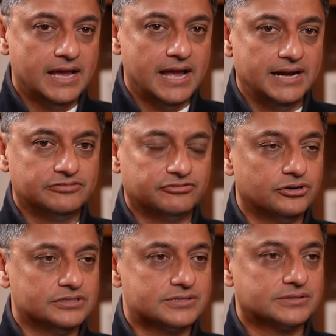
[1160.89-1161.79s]
And of
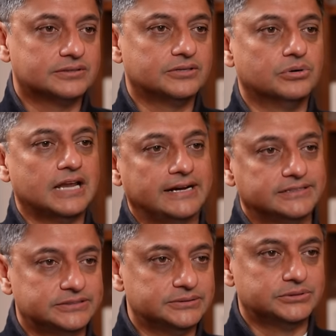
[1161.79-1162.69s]
course, the whole
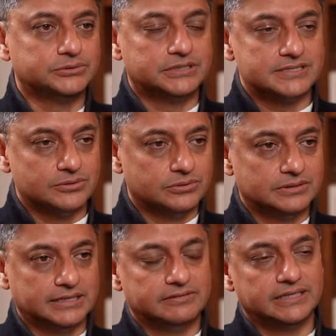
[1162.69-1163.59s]
attitude towards
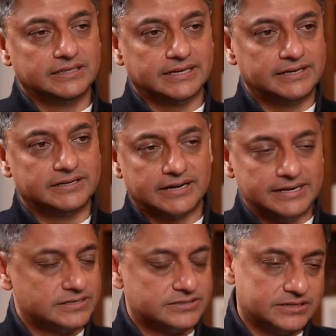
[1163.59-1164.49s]
loan giving, credit
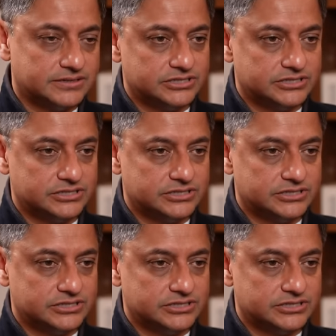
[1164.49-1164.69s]
rights, etc.